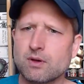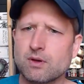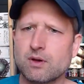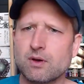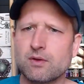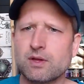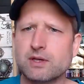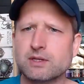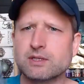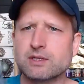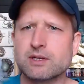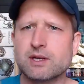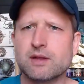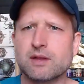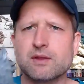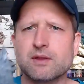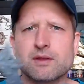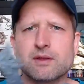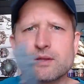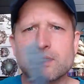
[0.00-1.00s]
Oh, there's
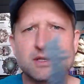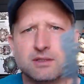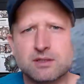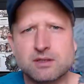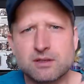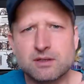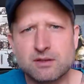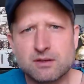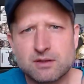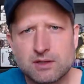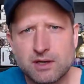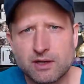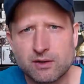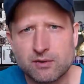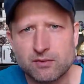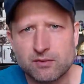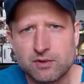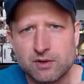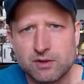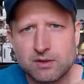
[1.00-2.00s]
a kind
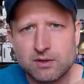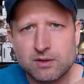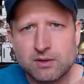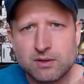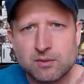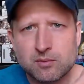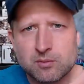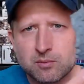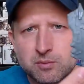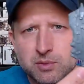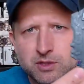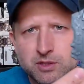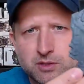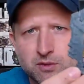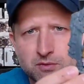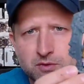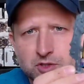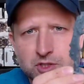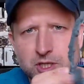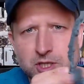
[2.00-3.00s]
of a piece
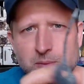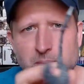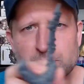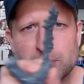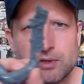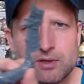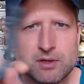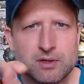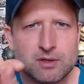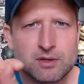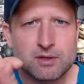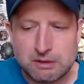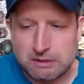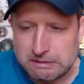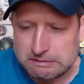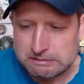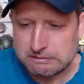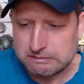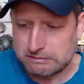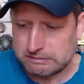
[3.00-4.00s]
of ship
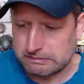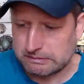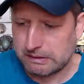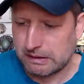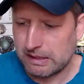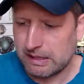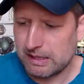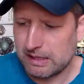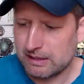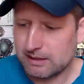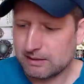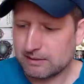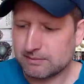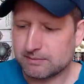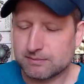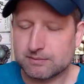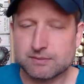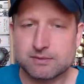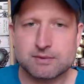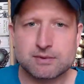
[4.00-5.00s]

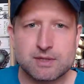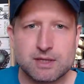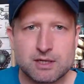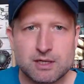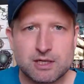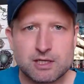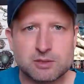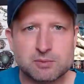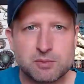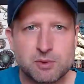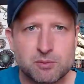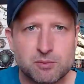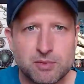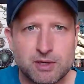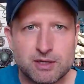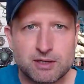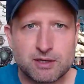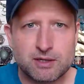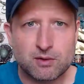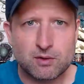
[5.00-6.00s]
that has been
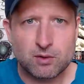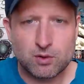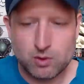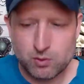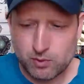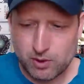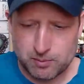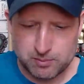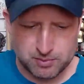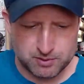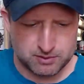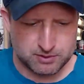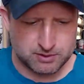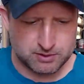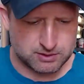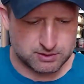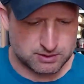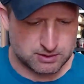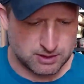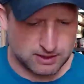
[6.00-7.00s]
made into a weapon.
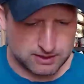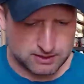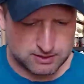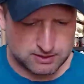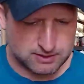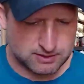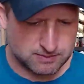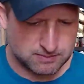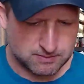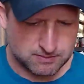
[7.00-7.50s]
That's nice.